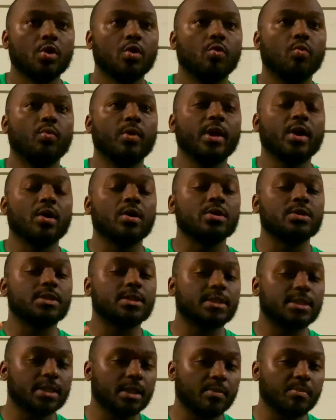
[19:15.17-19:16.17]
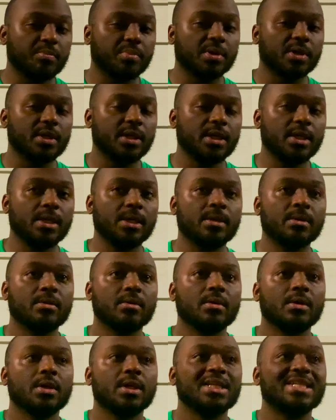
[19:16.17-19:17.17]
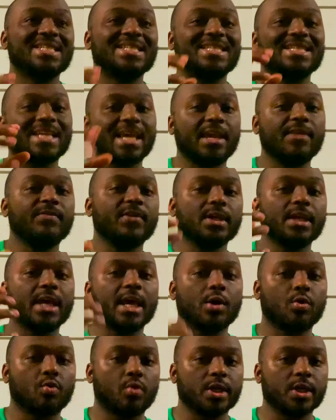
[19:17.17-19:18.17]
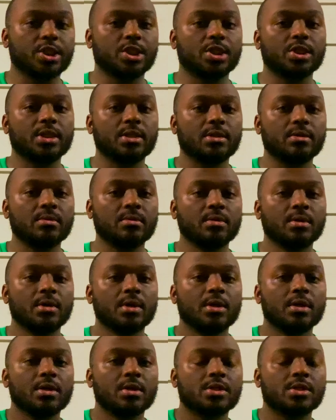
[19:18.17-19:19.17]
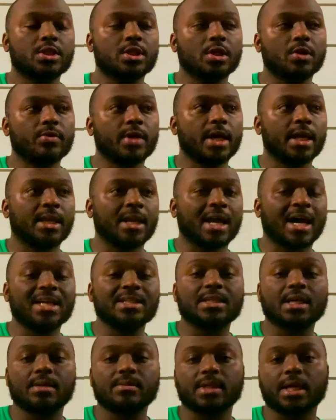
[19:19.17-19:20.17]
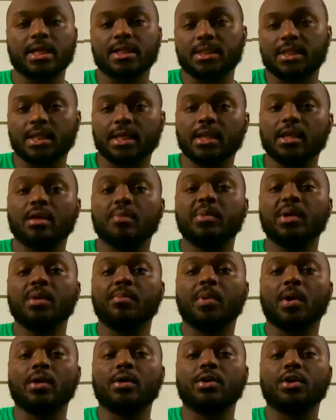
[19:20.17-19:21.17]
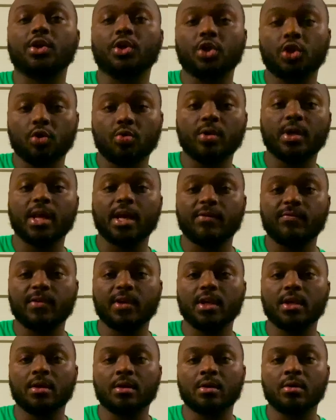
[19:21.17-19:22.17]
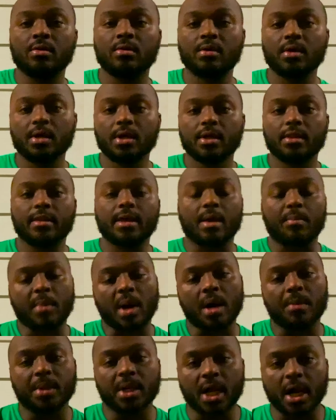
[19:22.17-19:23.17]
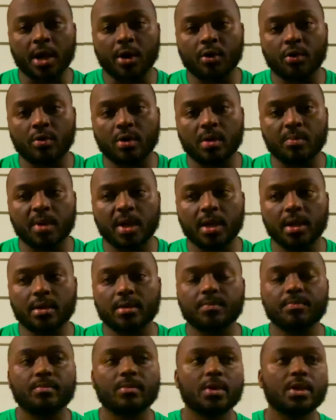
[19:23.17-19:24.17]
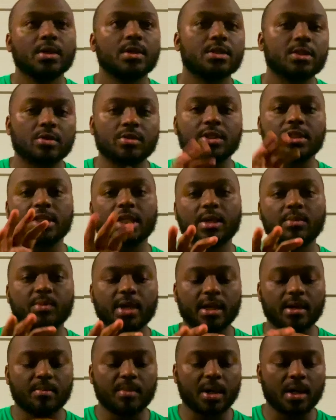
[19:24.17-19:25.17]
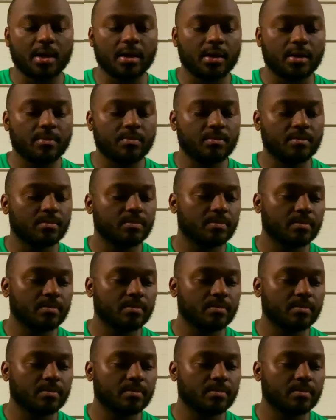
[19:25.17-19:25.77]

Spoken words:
We are simply saving that question so that 9 times out of 10 it could be a part of the Q&A video that Mom and I are going to make. So just keep that in mind.